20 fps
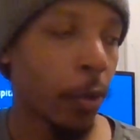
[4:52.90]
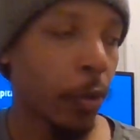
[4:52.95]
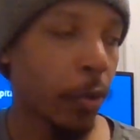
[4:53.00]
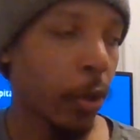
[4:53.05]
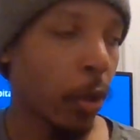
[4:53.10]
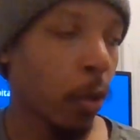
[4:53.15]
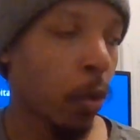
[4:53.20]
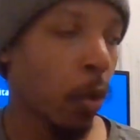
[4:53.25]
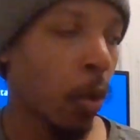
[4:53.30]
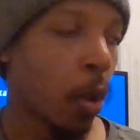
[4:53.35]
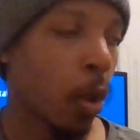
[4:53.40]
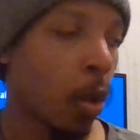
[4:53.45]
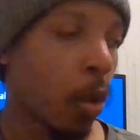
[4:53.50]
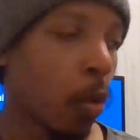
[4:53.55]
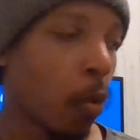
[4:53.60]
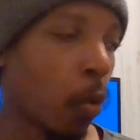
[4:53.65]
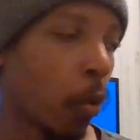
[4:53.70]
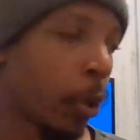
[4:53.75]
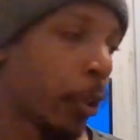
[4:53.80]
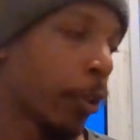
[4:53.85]
So,
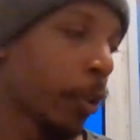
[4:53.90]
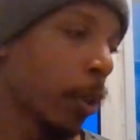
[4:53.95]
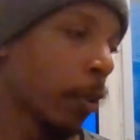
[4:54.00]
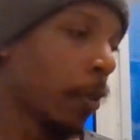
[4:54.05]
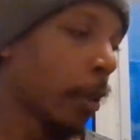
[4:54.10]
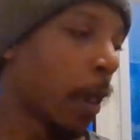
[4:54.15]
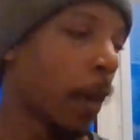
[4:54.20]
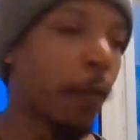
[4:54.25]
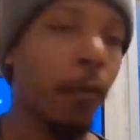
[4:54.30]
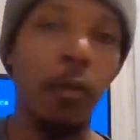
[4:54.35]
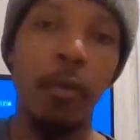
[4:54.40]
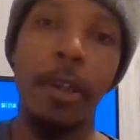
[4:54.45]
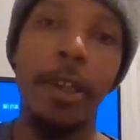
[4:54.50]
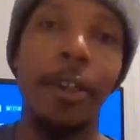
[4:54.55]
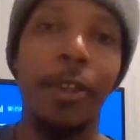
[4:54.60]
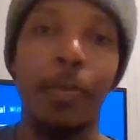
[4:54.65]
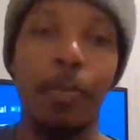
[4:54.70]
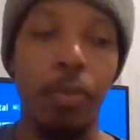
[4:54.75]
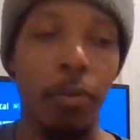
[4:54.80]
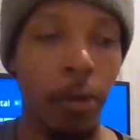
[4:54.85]
on a certain level,
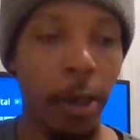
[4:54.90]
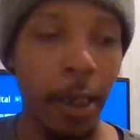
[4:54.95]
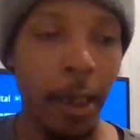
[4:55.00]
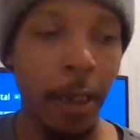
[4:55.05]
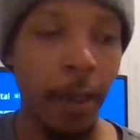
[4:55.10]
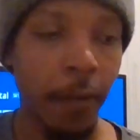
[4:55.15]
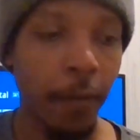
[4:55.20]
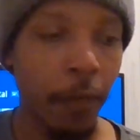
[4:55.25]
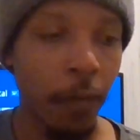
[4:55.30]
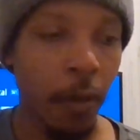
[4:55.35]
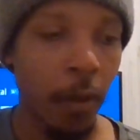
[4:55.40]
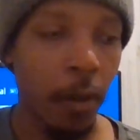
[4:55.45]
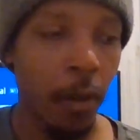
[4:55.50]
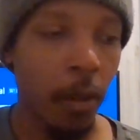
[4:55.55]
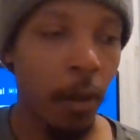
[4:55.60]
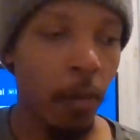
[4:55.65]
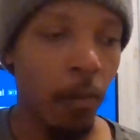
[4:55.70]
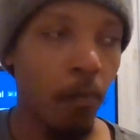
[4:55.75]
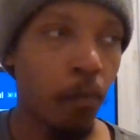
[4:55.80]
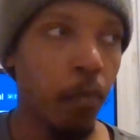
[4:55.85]
it's brave.
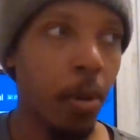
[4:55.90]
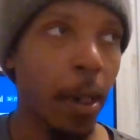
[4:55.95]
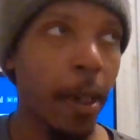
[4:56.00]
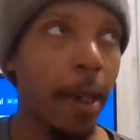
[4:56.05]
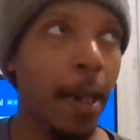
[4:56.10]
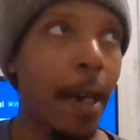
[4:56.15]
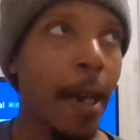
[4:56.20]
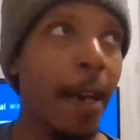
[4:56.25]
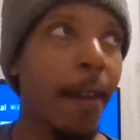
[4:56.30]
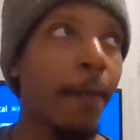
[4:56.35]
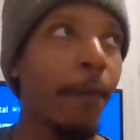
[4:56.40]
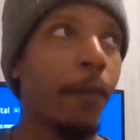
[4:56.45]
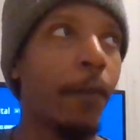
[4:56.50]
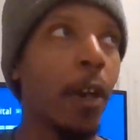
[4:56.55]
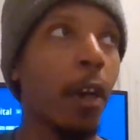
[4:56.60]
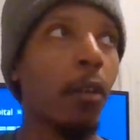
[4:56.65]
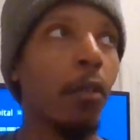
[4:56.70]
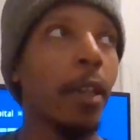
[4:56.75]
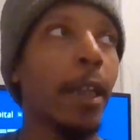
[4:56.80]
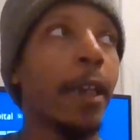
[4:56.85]
But I
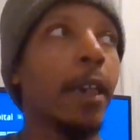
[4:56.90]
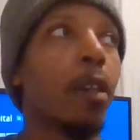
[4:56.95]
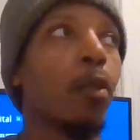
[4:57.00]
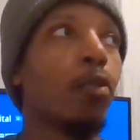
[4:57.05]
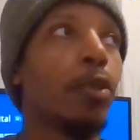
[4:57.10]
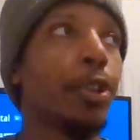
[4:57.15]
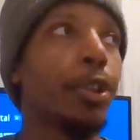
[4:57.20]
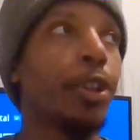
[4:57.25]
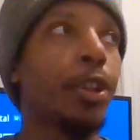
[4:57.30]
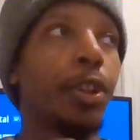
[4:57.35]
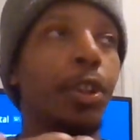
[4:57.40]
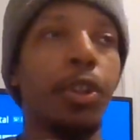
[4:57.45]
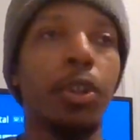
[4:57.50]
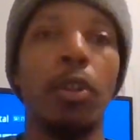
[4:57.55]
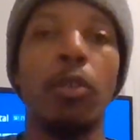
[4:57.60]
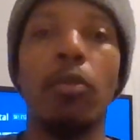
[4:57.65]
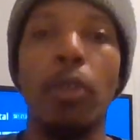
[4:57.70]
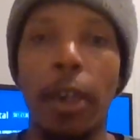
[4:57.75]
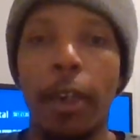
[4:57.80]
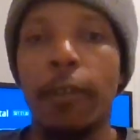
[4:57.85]
felt like it was
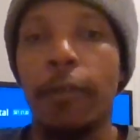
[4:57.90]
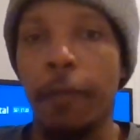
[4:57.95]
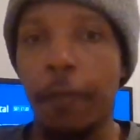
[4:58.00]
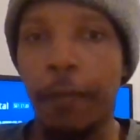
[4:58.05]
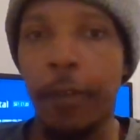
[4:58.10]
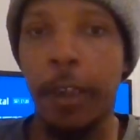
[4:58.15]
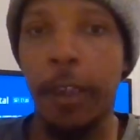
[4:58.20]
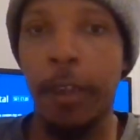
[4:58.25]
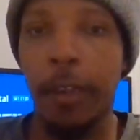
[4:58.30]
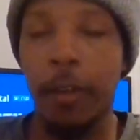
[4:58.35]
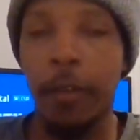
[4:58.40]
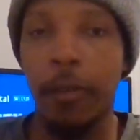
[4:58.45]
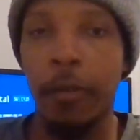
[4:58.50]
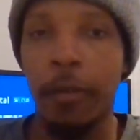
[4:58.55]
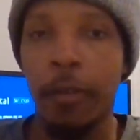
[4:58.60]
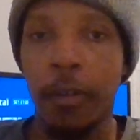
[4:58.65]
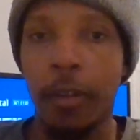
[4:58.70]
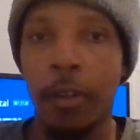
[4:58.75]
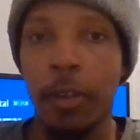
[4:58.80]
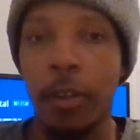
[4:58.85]
so unfair
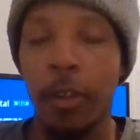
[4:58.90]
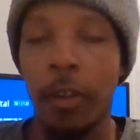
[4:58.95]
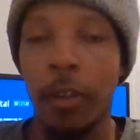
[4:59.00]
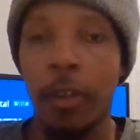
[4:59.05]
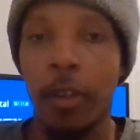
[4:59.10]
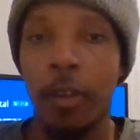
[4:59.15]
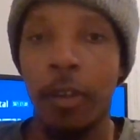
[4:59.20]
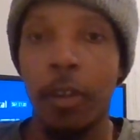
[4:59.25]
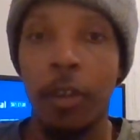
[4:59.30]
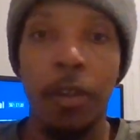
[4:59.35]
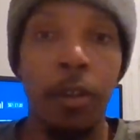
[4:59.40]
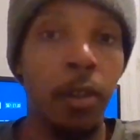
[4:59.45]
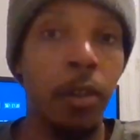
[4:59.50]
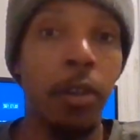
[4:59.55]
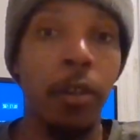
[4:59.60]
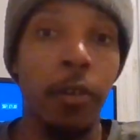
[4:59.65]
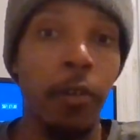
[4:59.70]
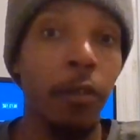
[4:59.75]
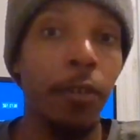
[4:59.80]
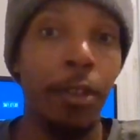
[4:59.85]

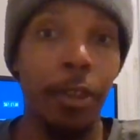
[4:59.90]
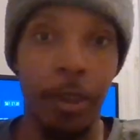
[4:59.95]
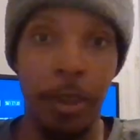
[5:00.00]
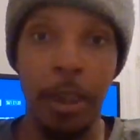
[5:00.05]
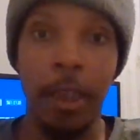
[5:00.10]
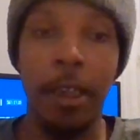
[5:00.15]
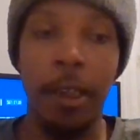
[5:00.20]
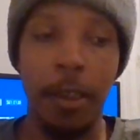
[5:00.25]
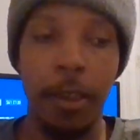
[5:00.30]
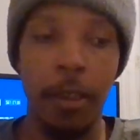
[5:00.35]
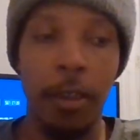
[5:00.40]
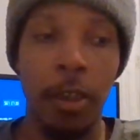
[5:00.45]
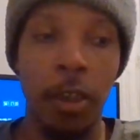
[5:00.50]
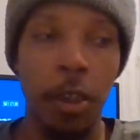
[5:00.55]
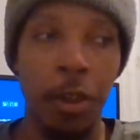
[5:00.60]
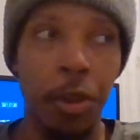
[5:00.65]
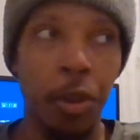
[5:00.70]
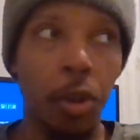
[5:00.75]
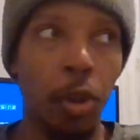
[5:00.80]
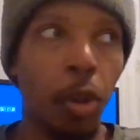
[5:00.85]
to Christine
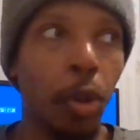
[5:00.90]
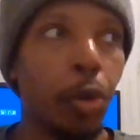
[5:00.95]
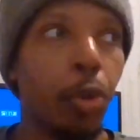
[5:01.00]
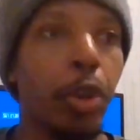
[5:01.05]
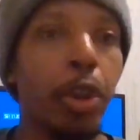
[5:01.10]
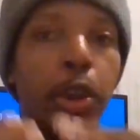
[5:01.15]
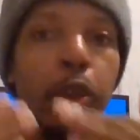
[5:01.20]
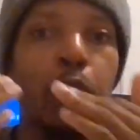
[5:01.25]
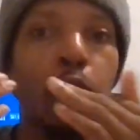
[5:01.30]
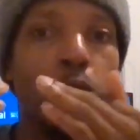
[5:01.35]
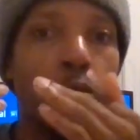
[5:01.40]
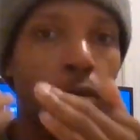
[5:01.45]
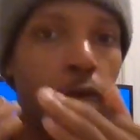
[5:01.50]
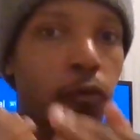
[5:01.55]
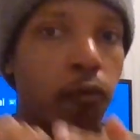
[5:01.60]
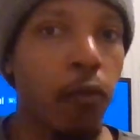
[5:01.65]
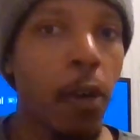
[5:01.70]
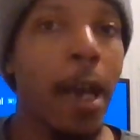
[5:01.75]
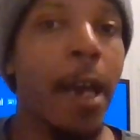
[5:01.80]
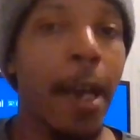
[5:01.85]
to
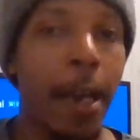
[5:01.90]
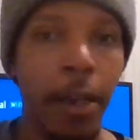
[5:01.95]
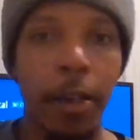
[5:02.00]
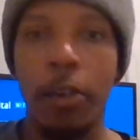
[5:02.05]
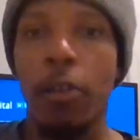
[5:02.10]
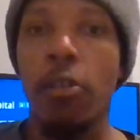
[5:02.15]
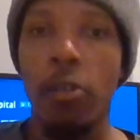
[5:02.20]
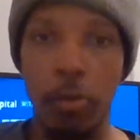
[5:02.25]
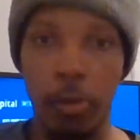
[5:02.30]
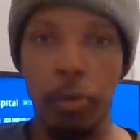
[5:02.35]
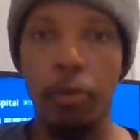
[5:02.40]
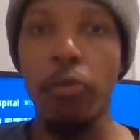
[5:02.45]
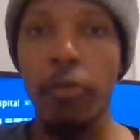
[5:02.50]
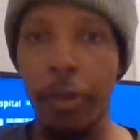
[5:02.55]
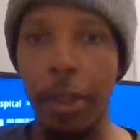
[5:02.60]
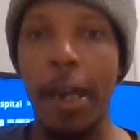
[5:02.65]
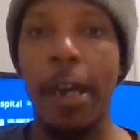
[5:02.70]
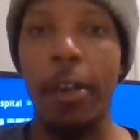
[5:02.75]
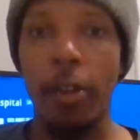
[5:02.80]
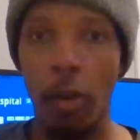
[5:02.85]
drag her
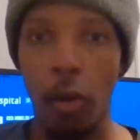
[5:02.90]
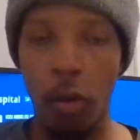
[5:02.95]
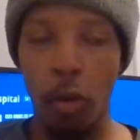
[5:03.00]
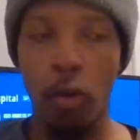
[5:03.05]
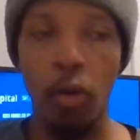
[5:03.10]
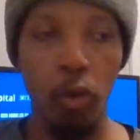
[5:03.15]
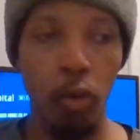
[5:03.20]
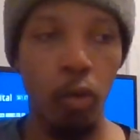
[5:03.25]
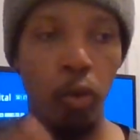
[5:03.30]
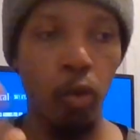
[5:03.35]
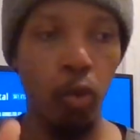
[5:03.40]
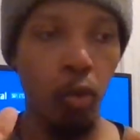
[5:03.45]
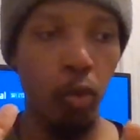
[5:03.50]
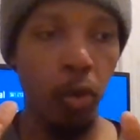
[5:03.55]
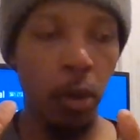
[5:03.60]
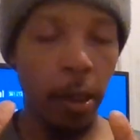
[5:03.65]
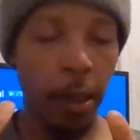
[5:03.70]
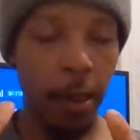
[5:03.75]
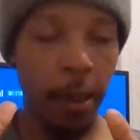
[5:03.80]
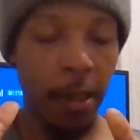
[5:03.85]
through that
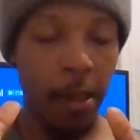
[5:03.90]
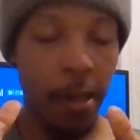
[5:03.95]
whole